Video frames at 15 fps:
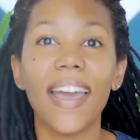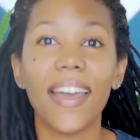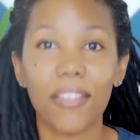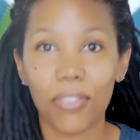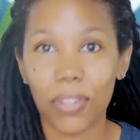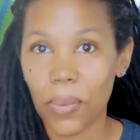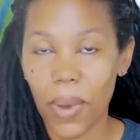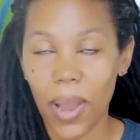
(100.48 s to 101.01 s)

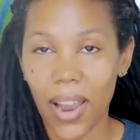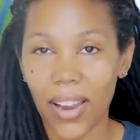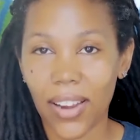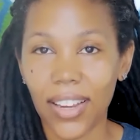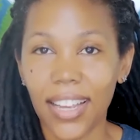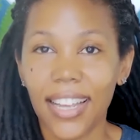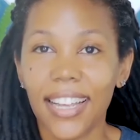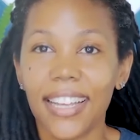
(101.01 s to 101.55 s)
everywhere.
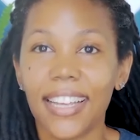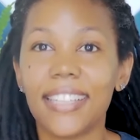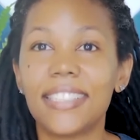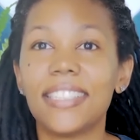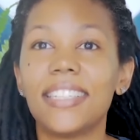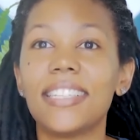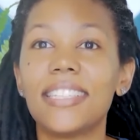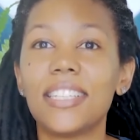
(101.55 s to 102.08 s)
It's a
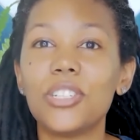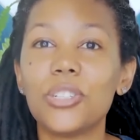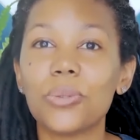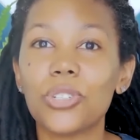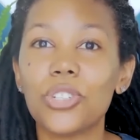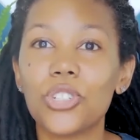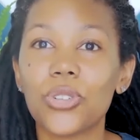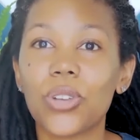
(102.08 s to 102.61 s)

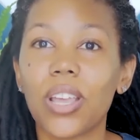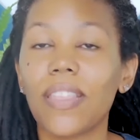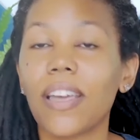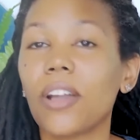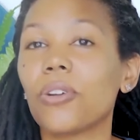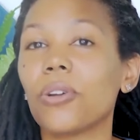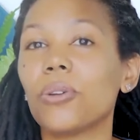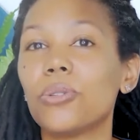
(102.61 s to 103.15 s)
deciduous tree
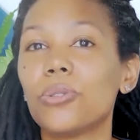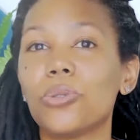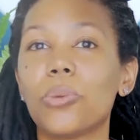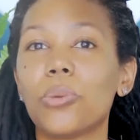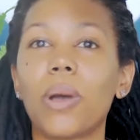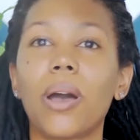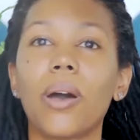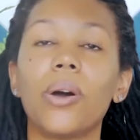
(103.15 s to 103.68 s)
that grows to
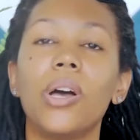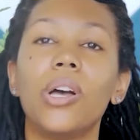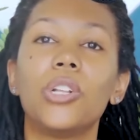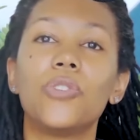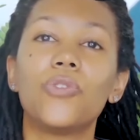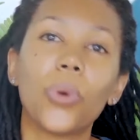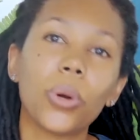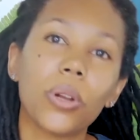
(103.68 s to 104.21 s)
about
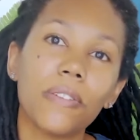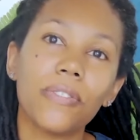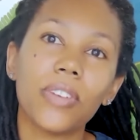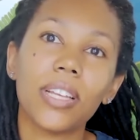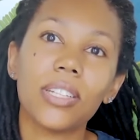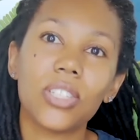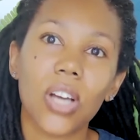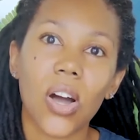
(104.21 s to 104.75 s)
40
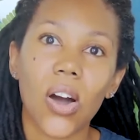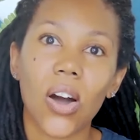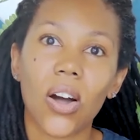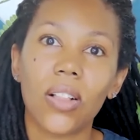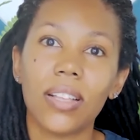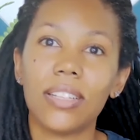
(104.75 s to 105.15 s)
feet tall.